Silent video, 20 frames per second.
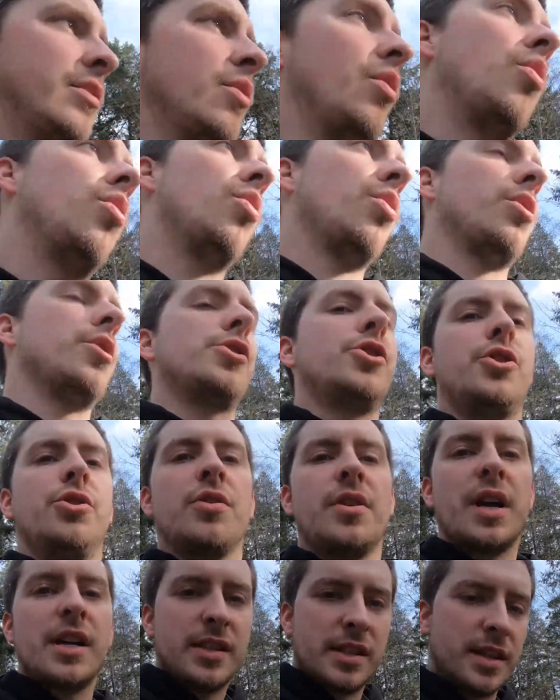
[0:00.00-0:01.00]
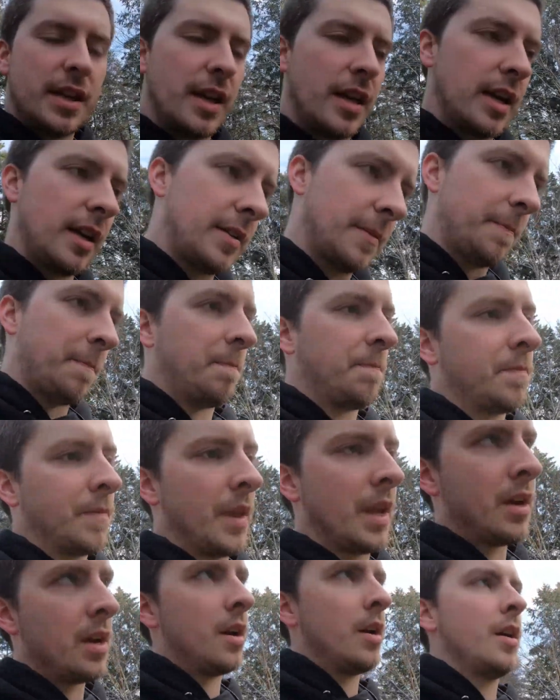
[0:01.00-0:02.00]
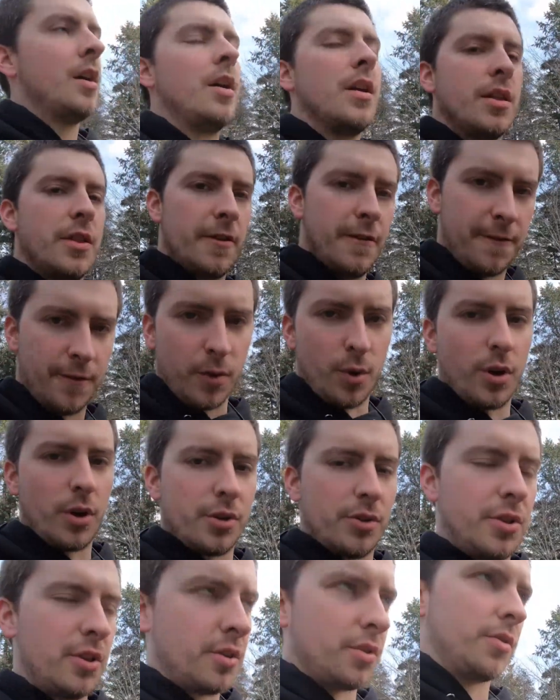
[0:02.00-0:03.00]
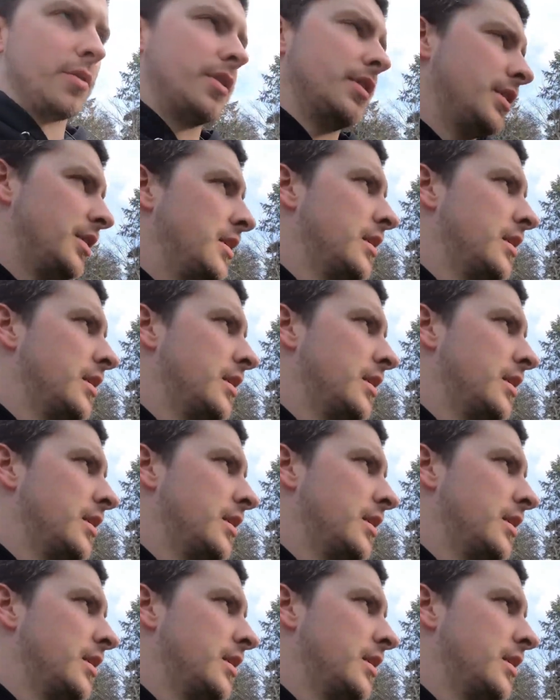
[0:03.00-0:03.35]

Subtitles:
or should I say, the 402.